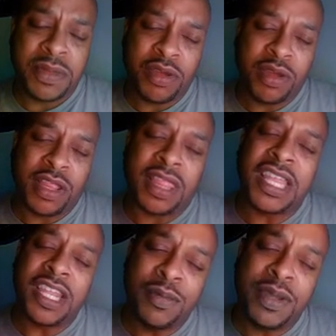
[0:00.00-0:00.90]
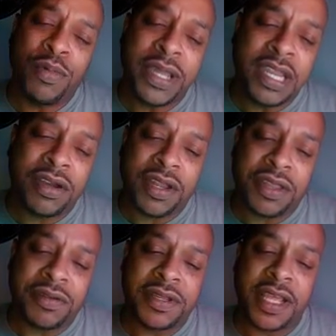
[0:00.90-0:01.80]
means you're a little bit weaker than
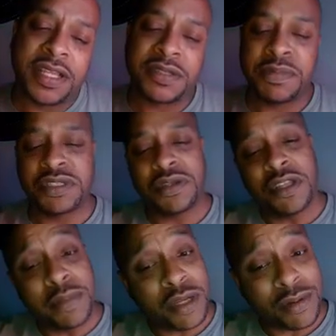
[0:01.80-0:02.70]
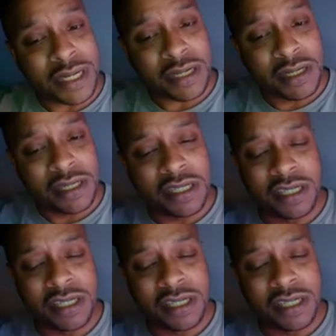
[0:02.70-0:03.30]
other tanks, but you're a little bit quicker.